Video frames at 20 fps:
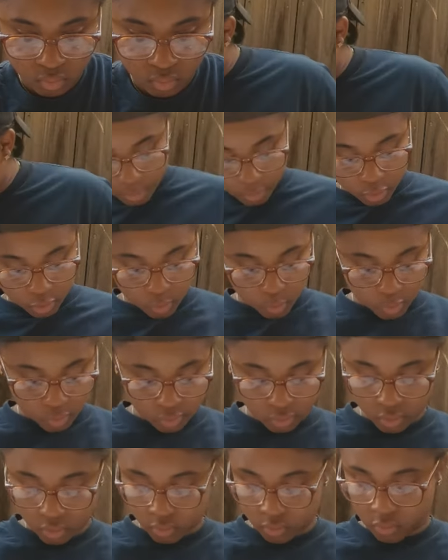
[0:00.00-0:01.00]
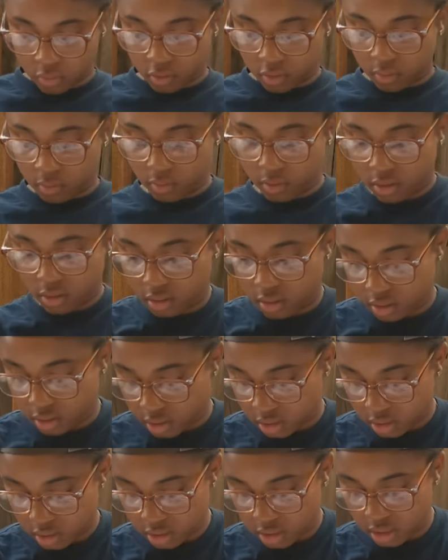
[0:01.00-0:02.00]
Three tablespoons of warm
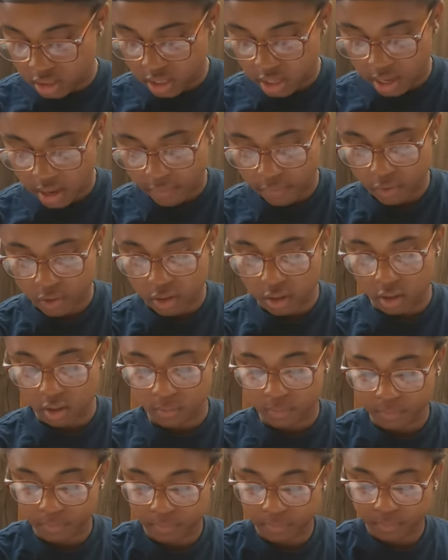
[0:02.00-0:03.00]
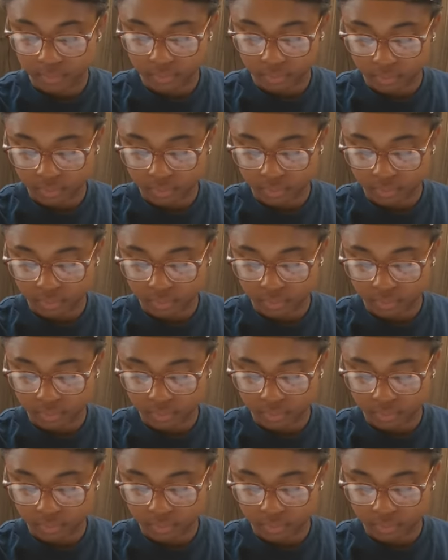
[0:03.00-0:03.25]
water. I thought it said half a cup.